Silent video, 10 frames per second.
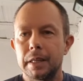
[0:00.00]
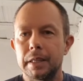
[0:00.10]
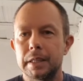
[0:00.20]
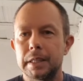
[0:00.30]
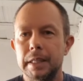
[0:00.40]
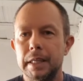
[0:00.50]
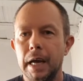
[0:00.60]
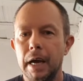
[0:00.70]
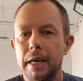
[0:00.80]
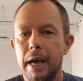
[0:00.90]

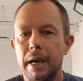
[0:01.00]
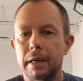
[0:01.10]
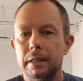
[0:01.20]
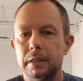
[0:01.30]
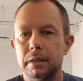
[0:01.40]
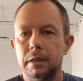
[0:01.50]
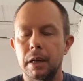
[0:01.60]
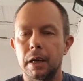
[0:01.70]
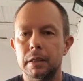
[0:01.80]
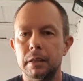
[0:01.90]
CDI hacks,
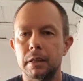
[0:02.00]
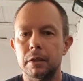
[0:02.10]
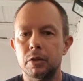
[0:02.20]
like the